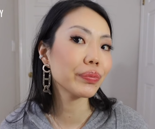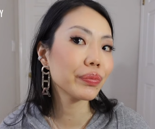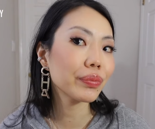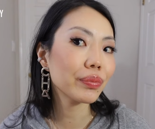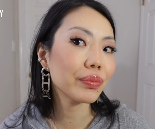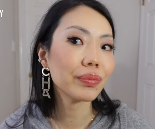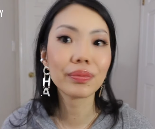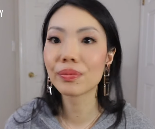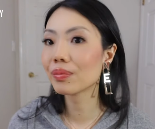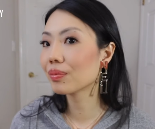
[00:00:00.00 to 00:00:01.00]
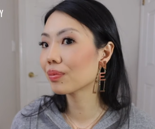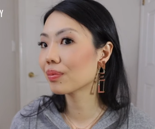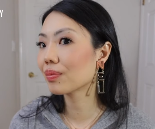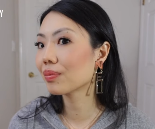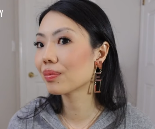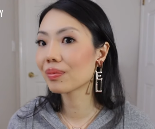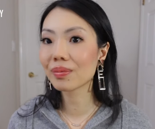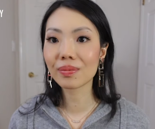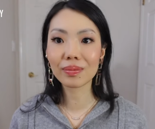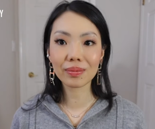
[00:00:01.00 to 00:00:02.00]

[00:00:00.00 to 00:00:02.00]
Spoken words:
(silence)